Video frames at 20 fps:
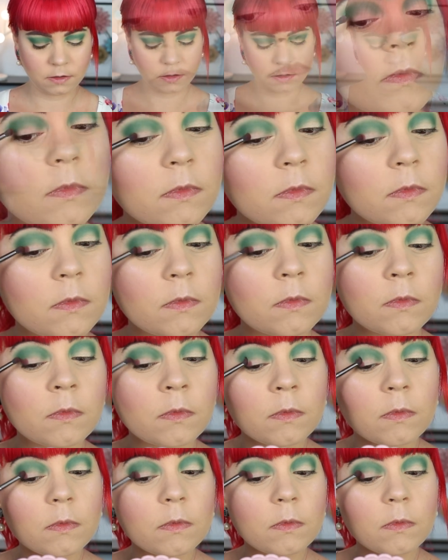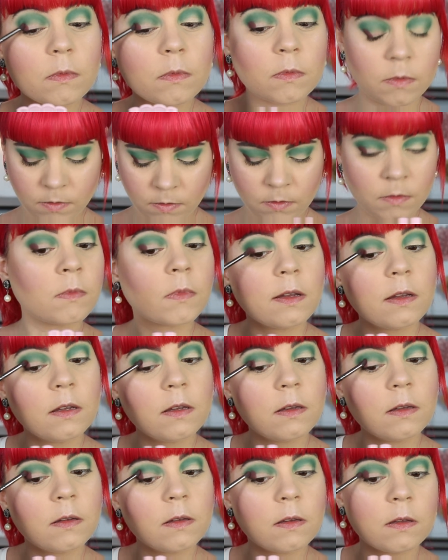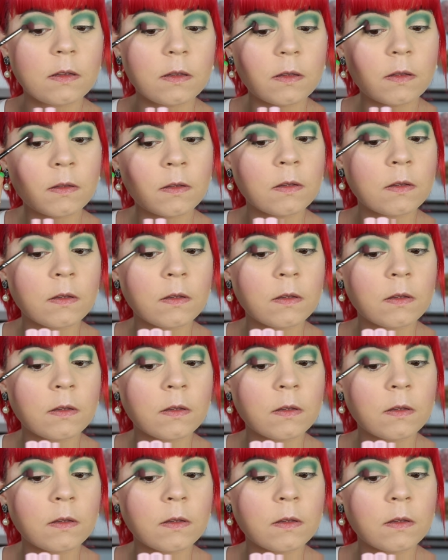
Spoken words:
Nobody speaks.